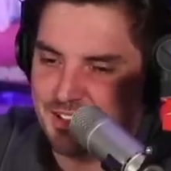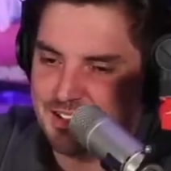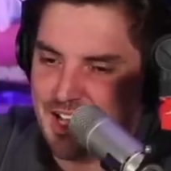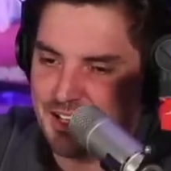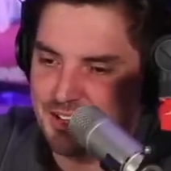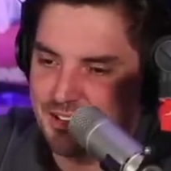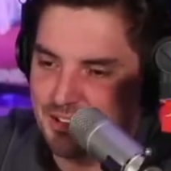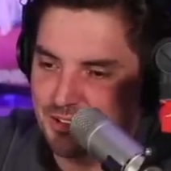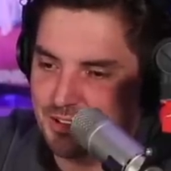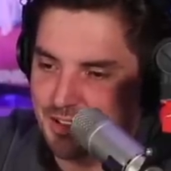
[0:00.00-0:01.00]
like that and you get a
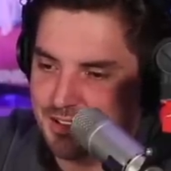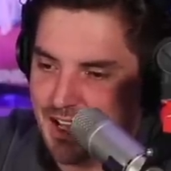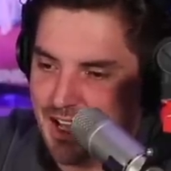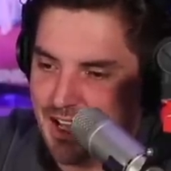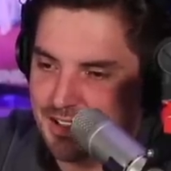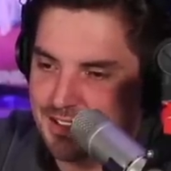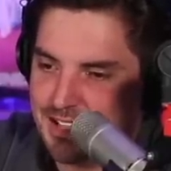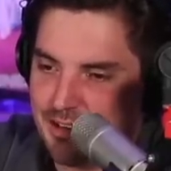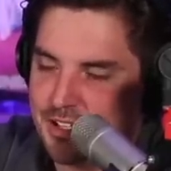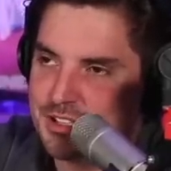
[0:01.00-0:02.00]
look like that, is
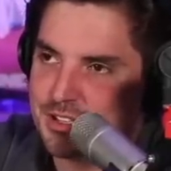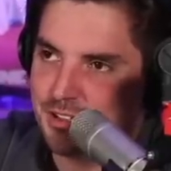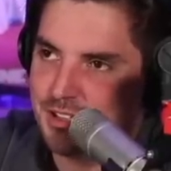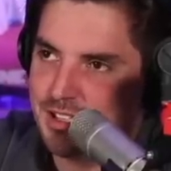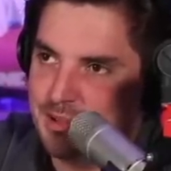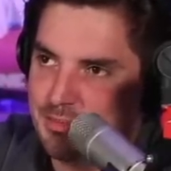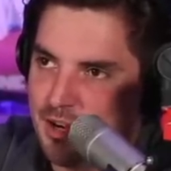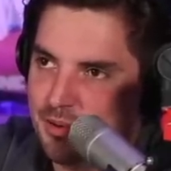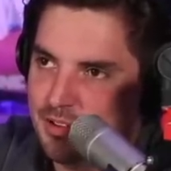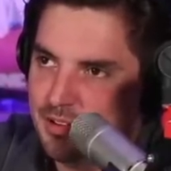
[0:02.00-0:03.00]
that reassuring to keep
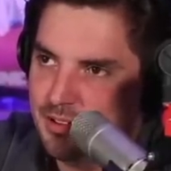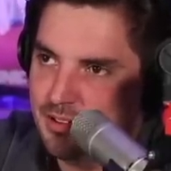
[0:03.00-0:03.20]
going?